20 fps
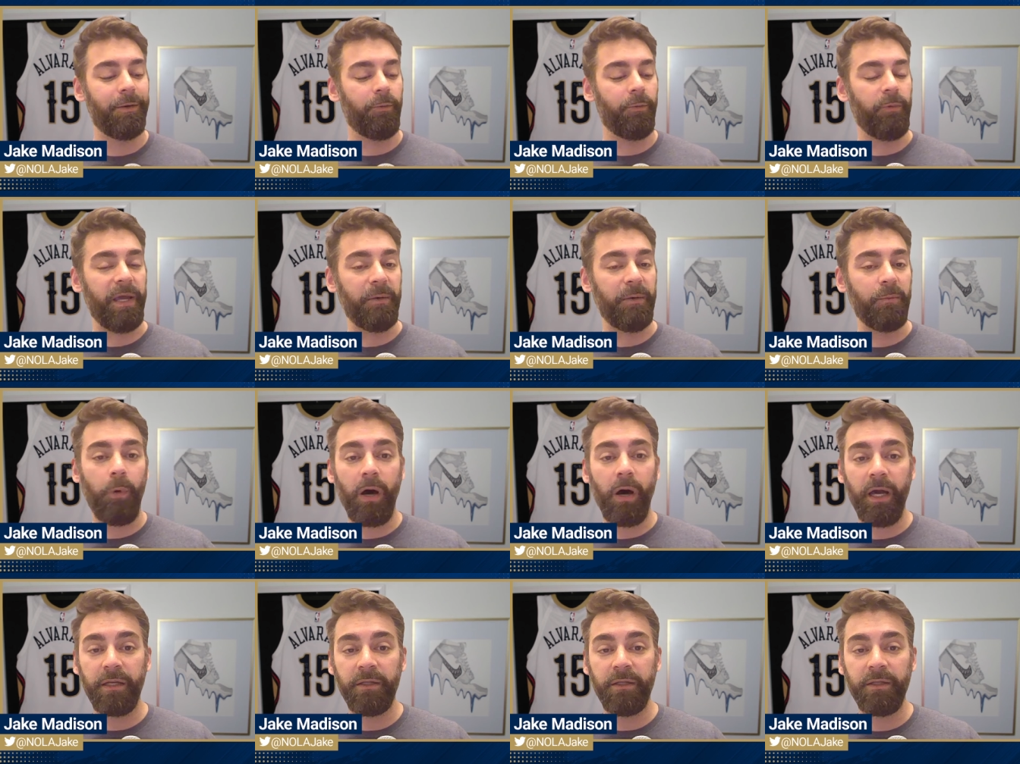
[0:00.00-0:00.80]
Win
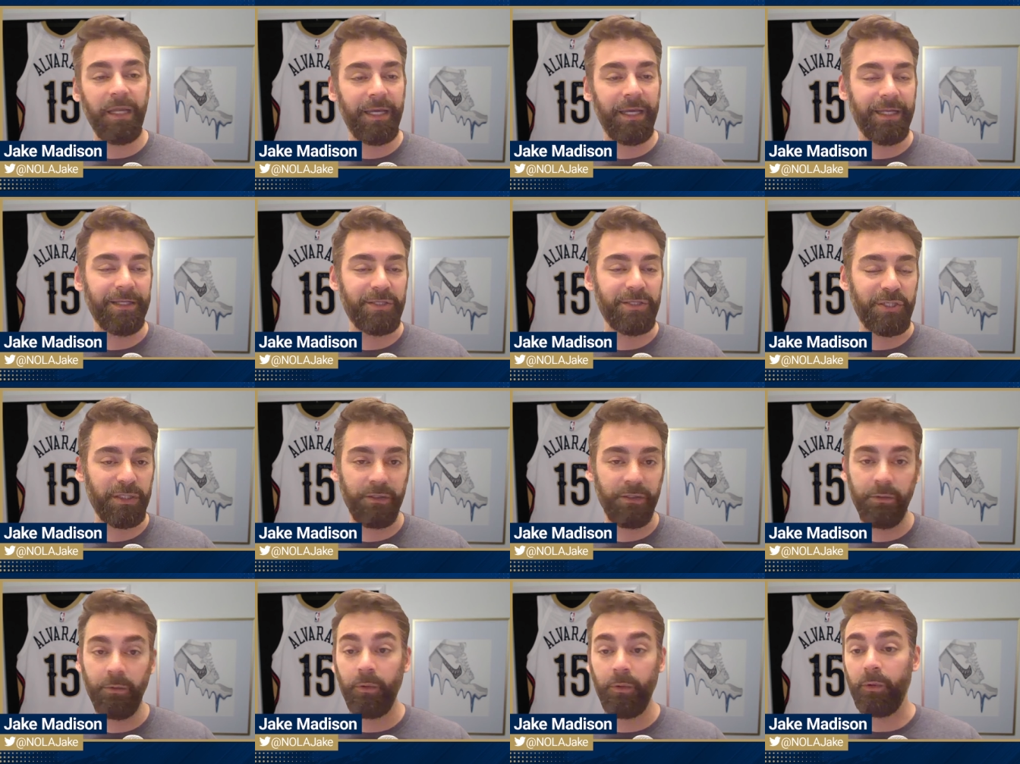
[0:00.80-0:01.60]
one and
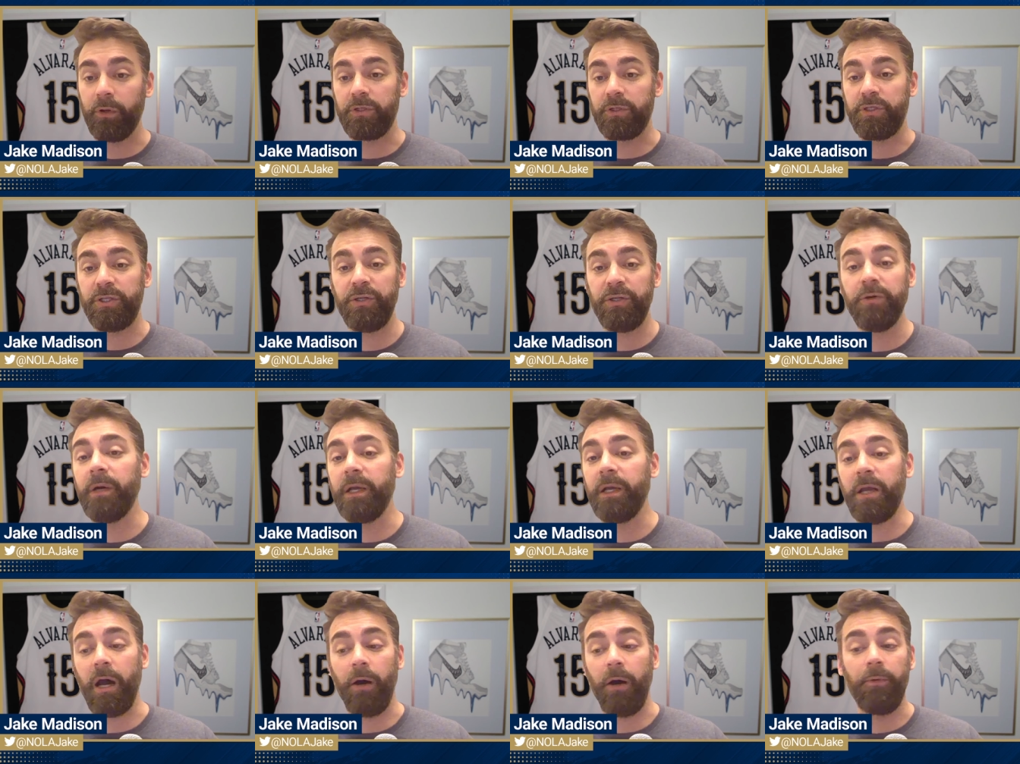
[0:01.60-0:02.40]
two or two
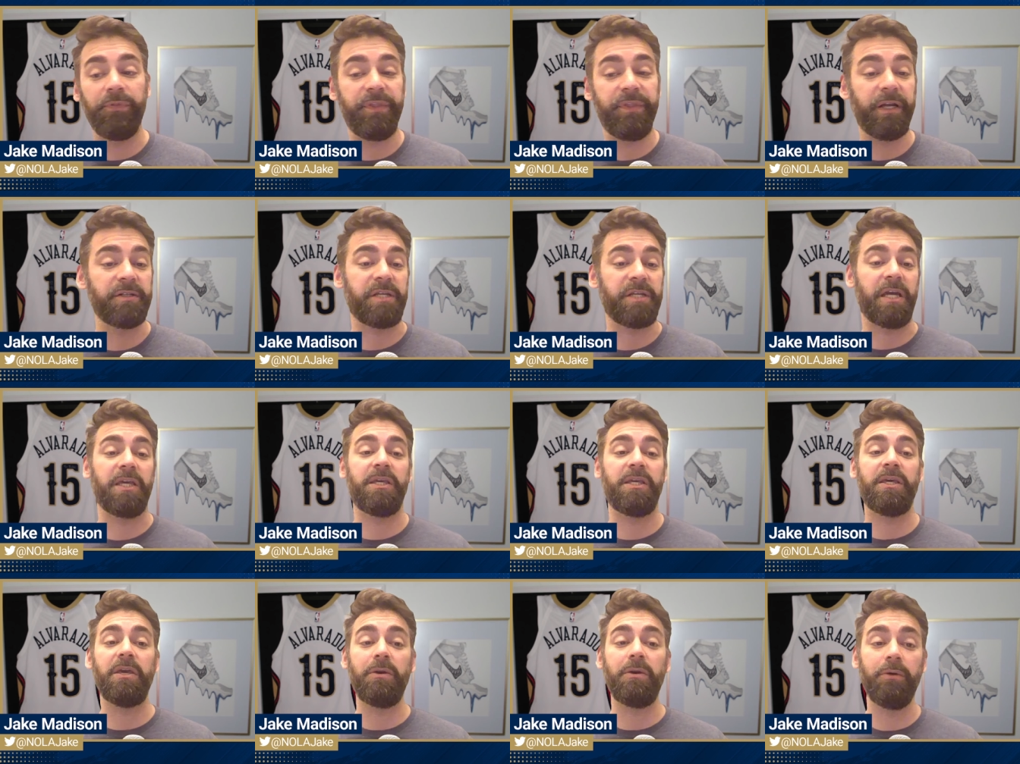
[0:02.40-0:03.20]
and oh. There's a
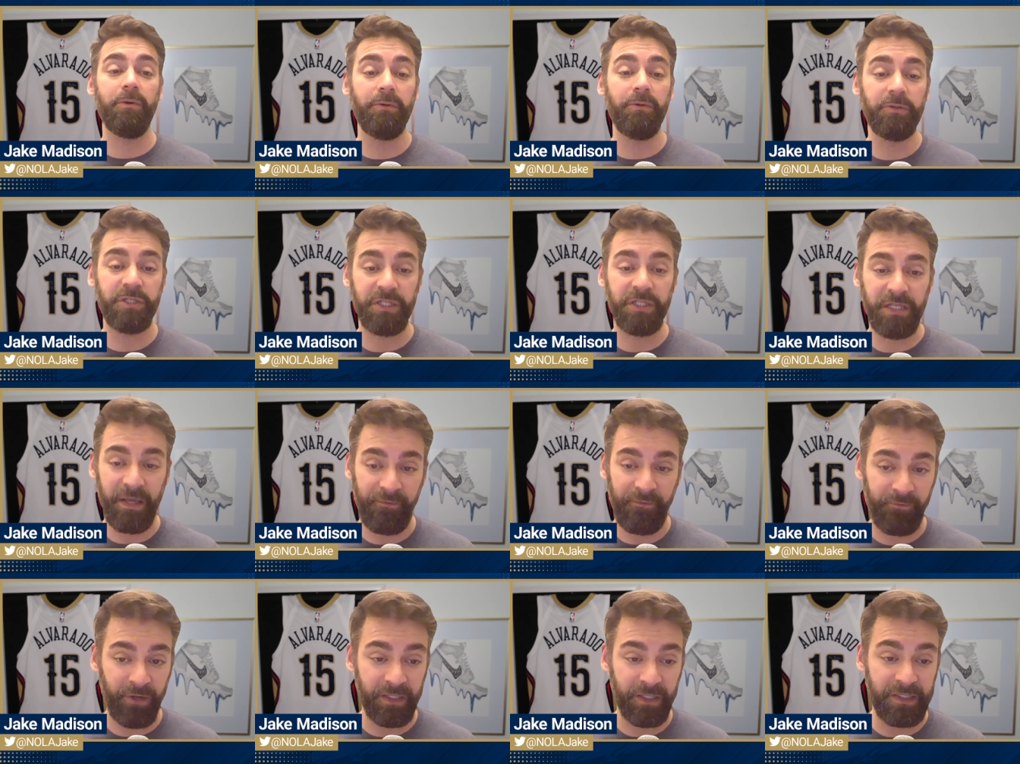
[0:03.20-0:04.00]
huge
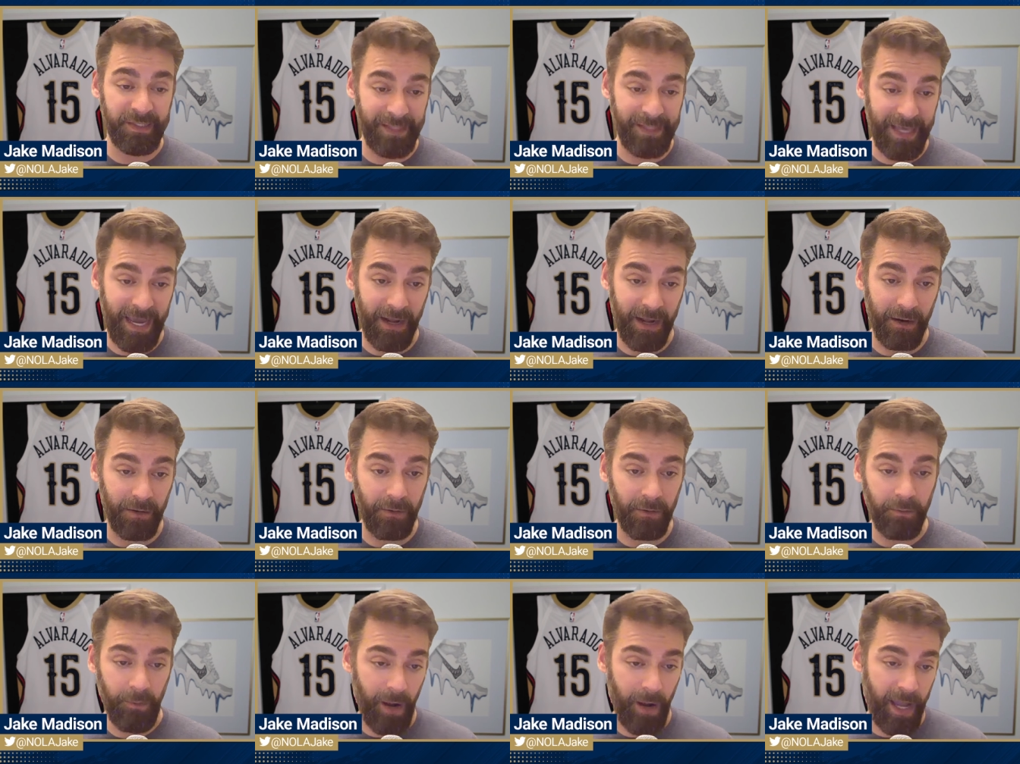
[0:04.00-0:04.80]
difference there,
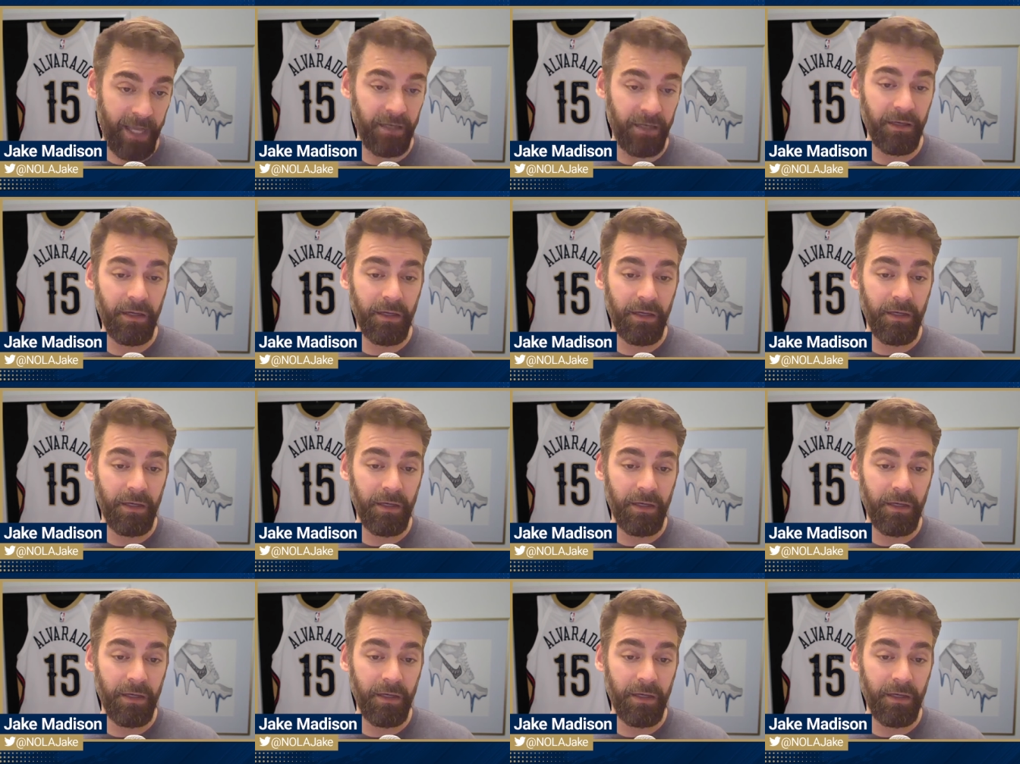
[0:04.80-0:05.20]
right?